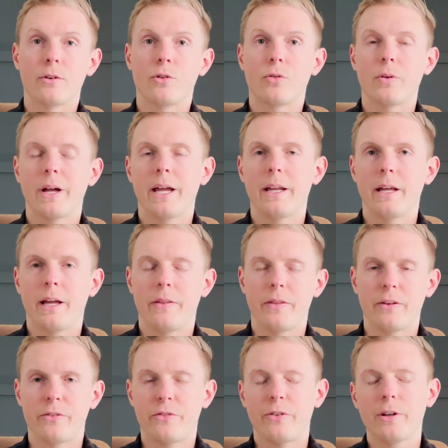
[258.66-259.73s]
create it in
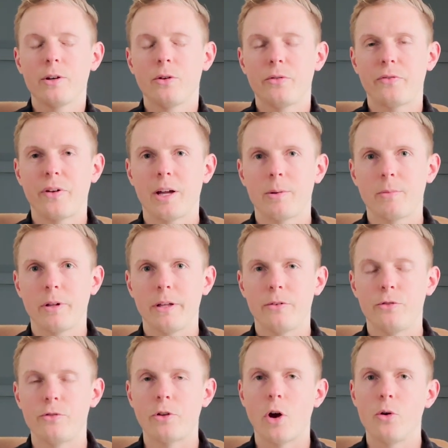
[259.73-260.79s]
this single family
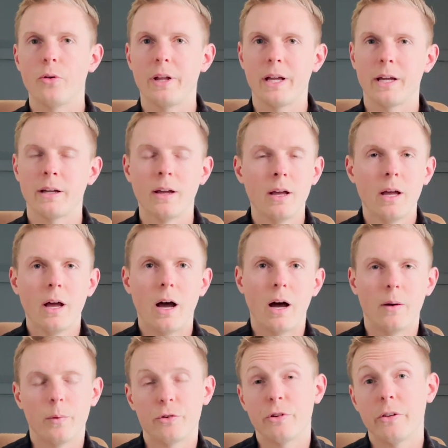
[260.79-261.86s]
zoning,
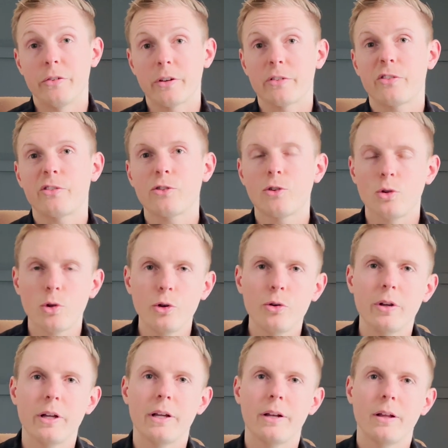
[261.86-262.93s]
which has
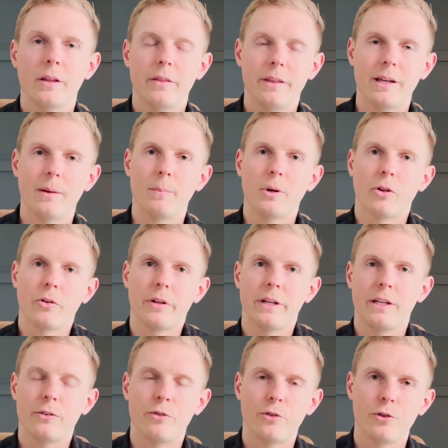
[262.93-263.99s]
excluded the
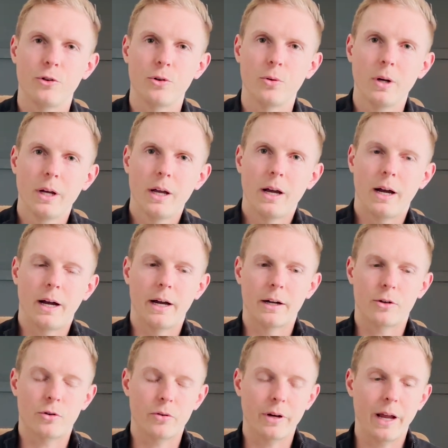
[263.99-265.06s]
ability to
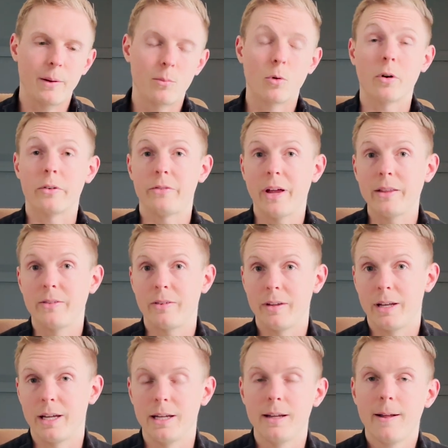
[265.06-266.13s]
create more
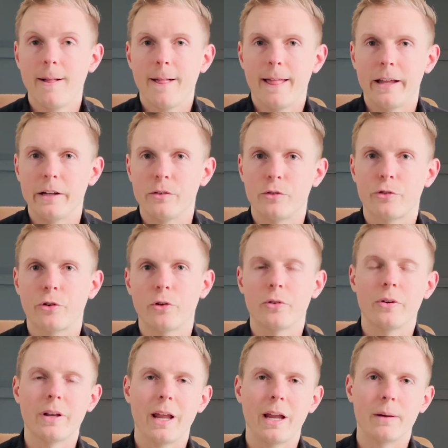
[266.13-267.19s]
density in
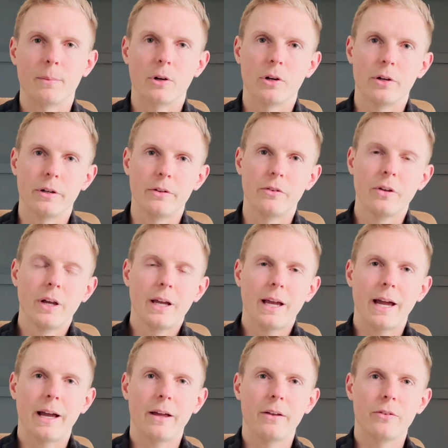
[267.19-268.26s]
certain neighborhoods,
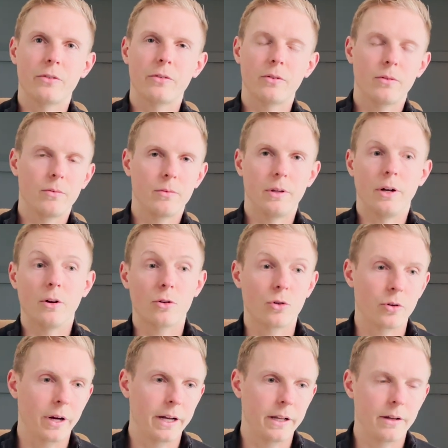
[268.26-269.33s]
has
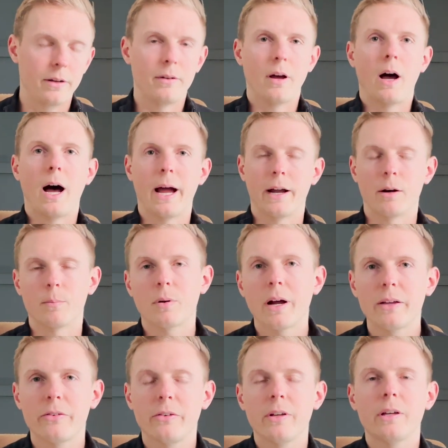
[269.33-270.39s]
created higher
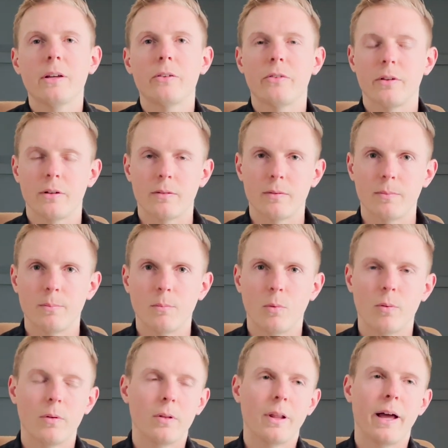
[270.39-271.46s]
prices
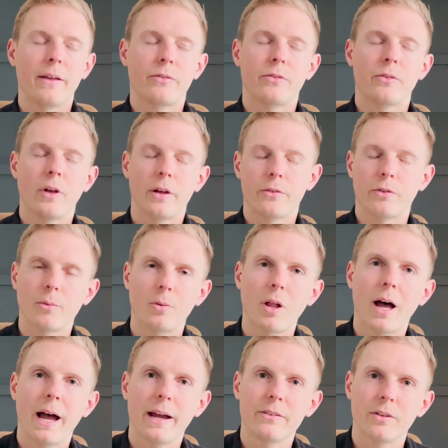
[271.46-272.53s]
and less
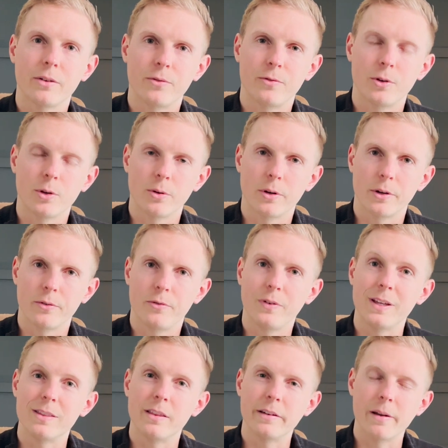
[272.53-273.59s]
supply to
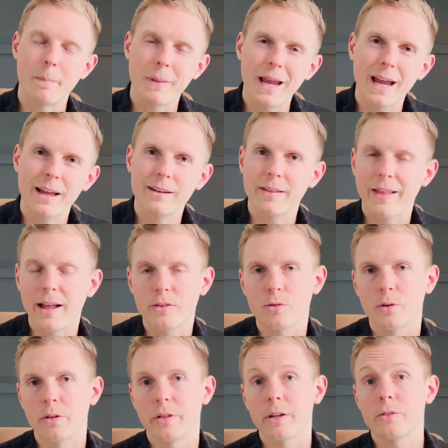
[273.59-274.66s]
feed the demand and that
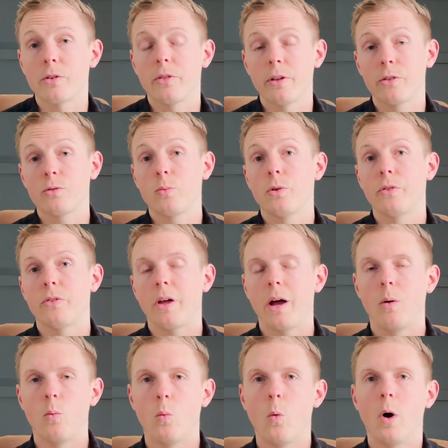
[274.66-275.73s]
sort of thing. So this was
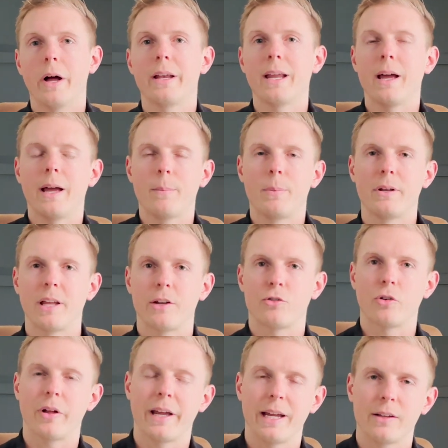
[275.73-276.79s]
one
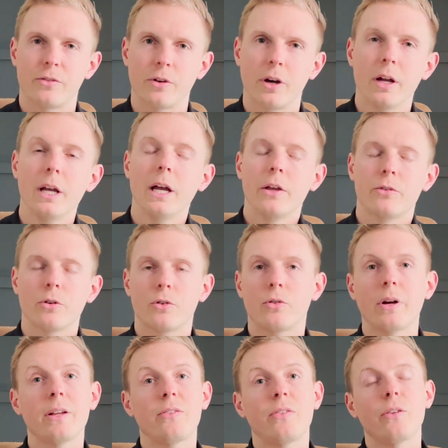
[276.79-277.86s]
potential answer. So it
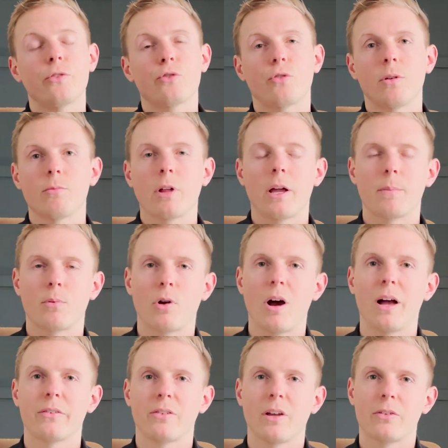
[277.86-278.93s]
creates this streamlined
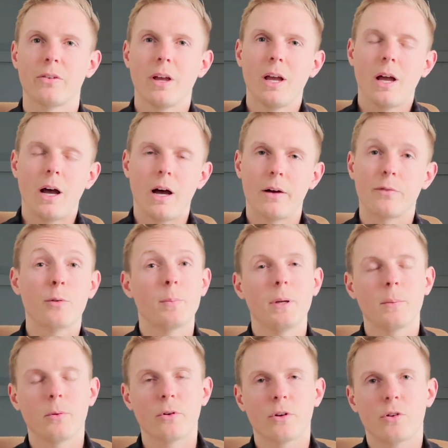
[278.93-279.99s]
process for
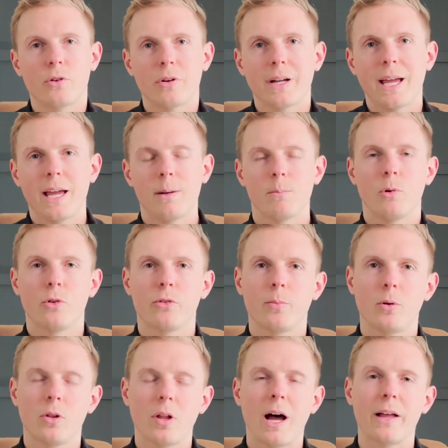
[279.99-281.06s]
people to create
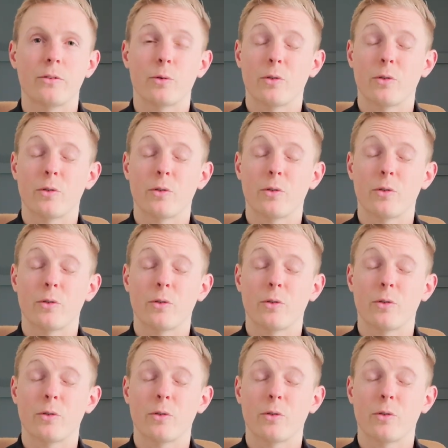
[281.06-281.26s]
multiple lots or